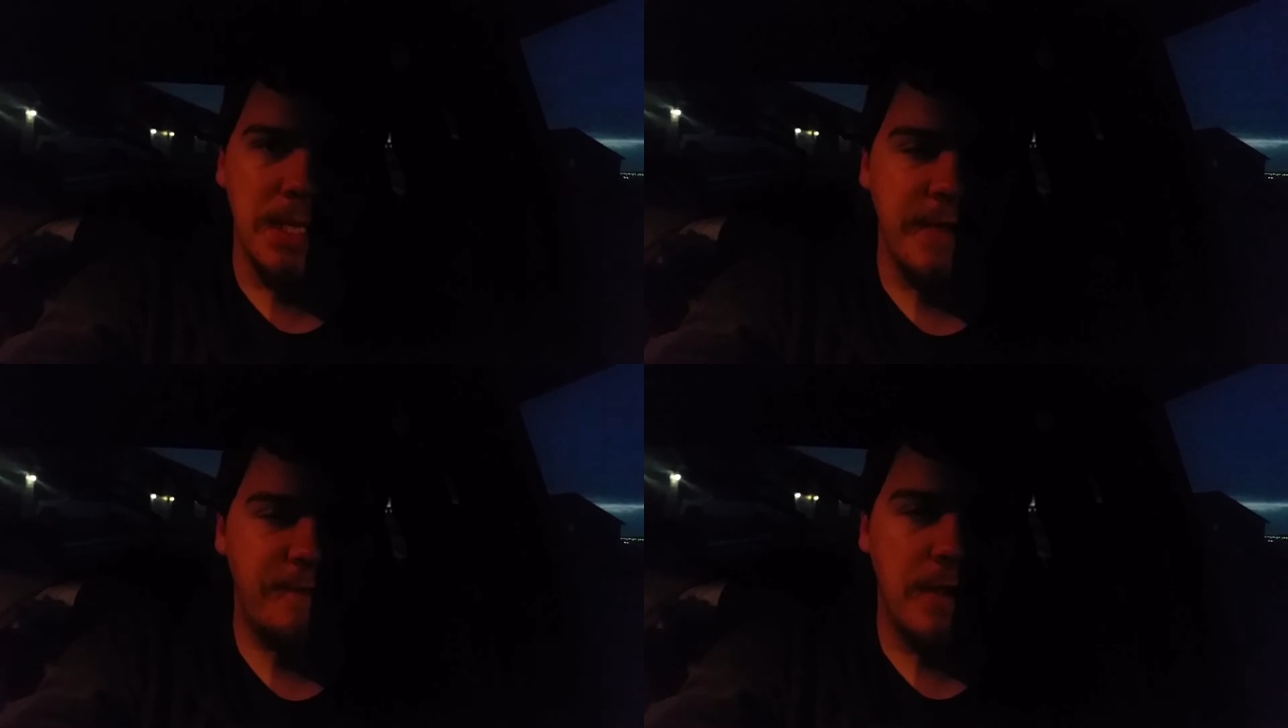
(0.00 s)
in a
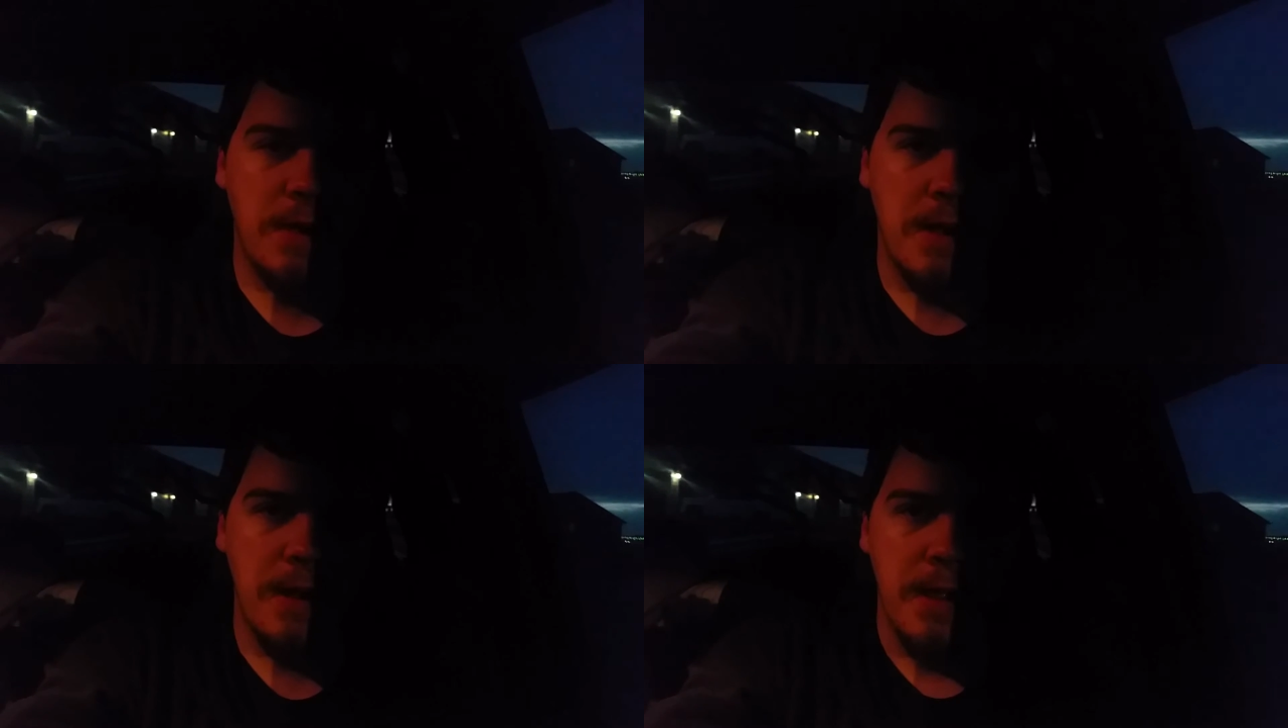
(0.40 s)
Lyft
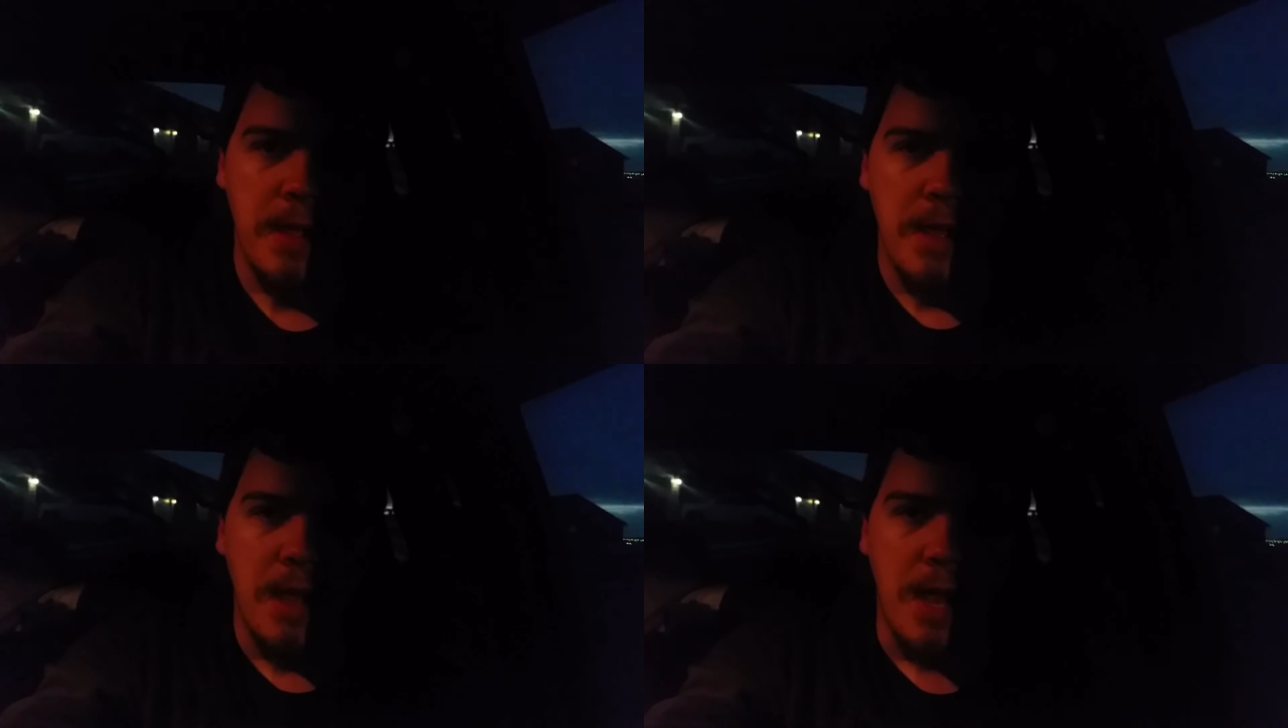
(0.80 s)
car,
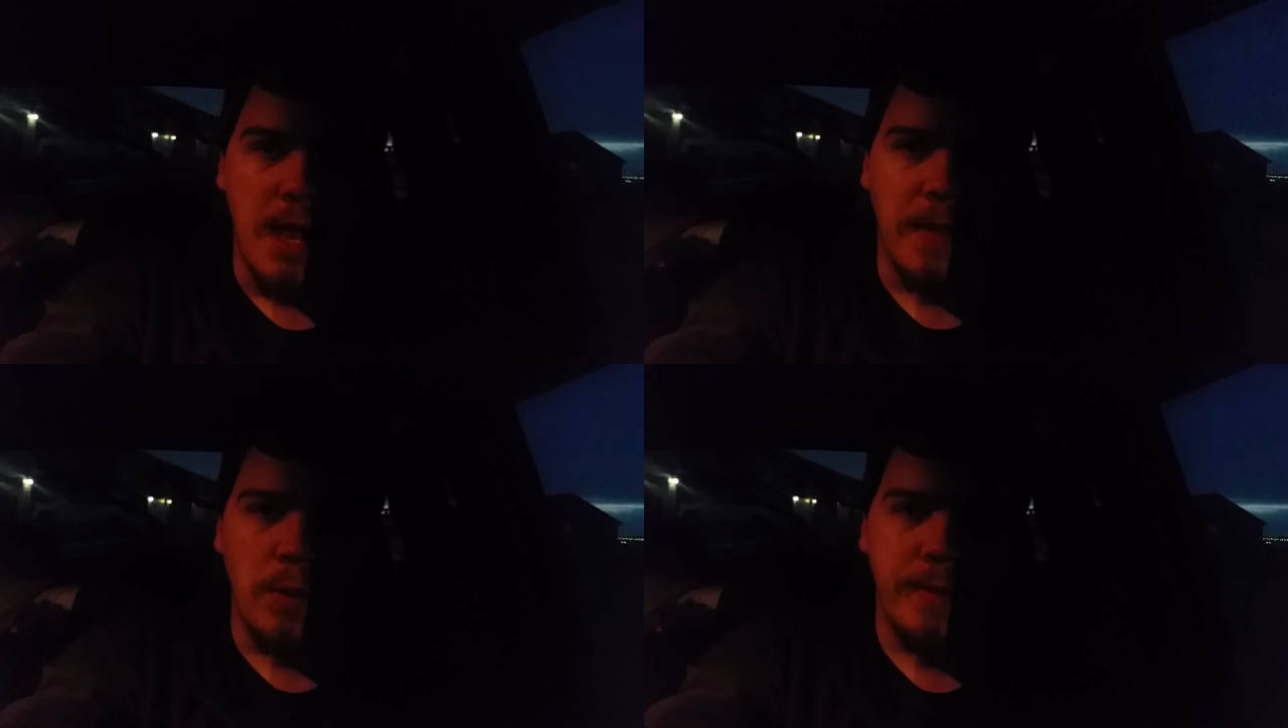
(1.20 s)

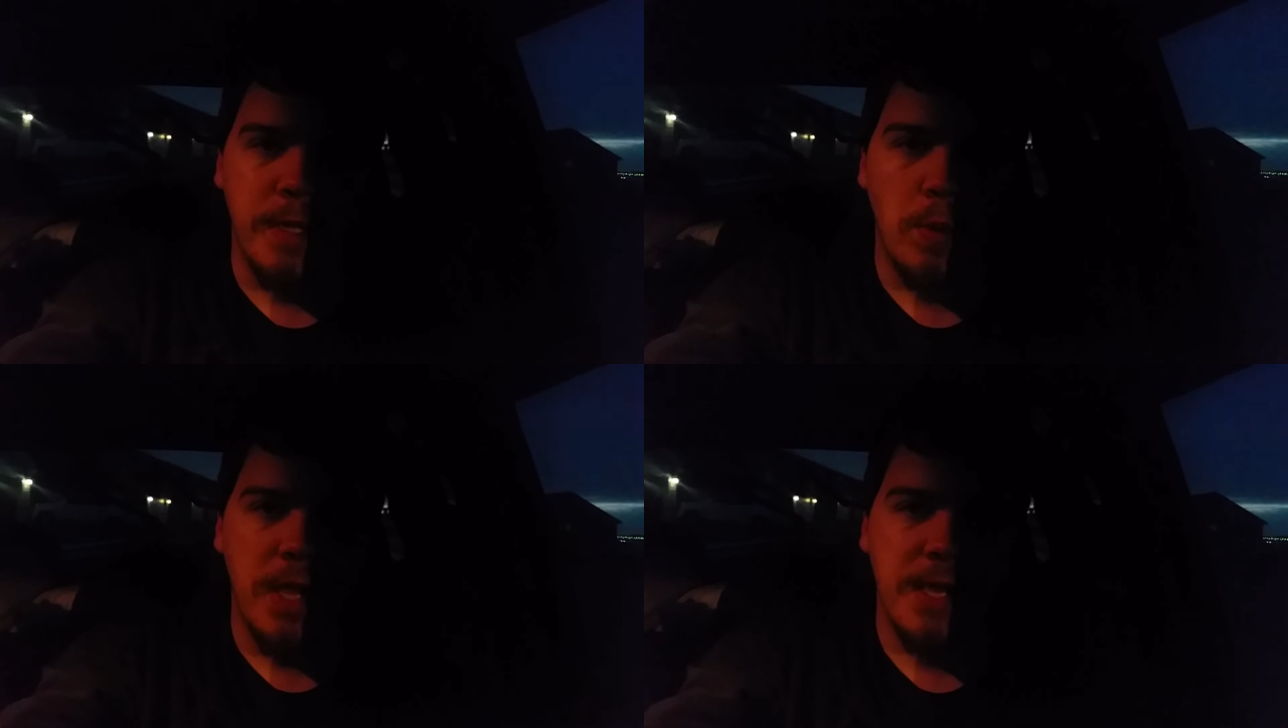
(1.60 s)
there would
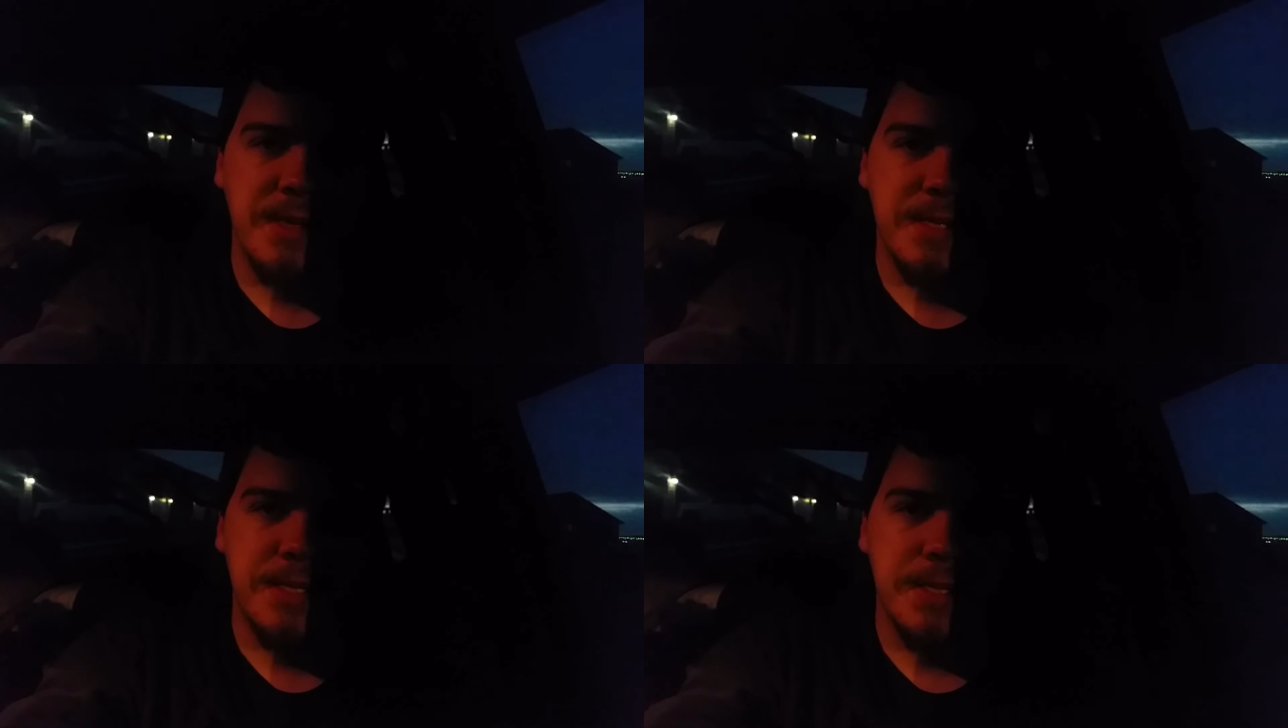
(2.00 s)
be
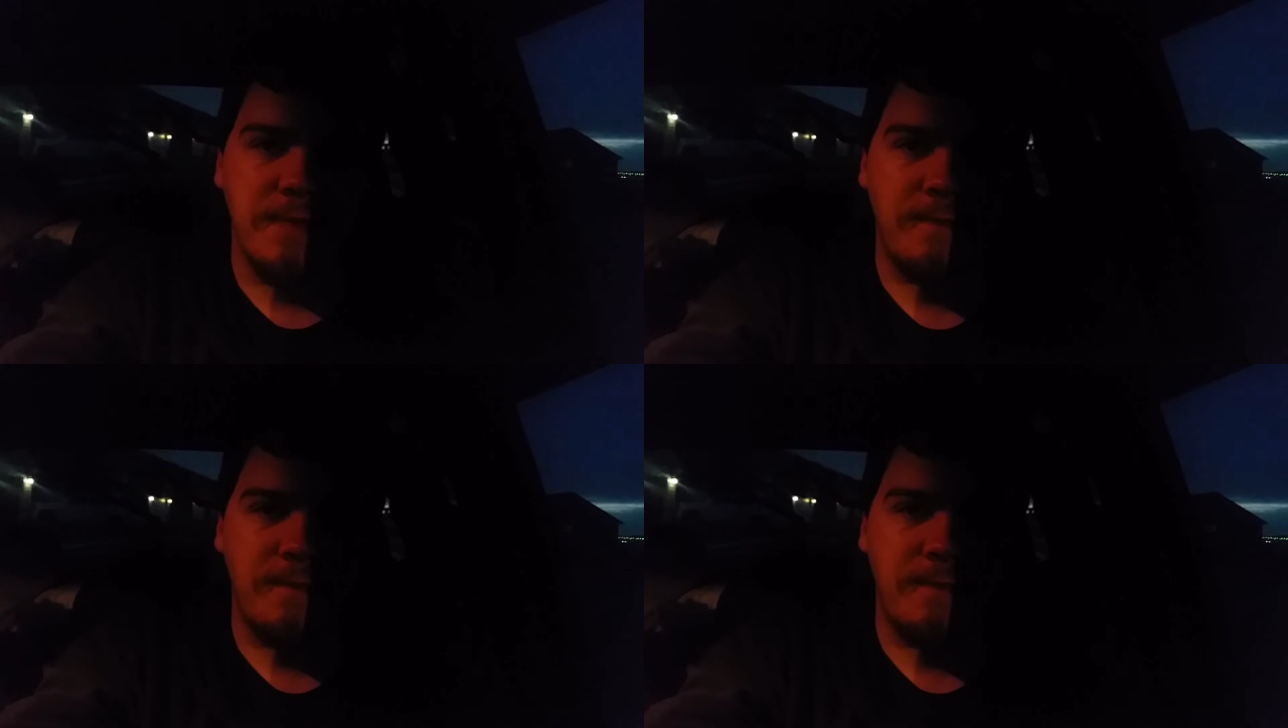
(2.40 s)
ways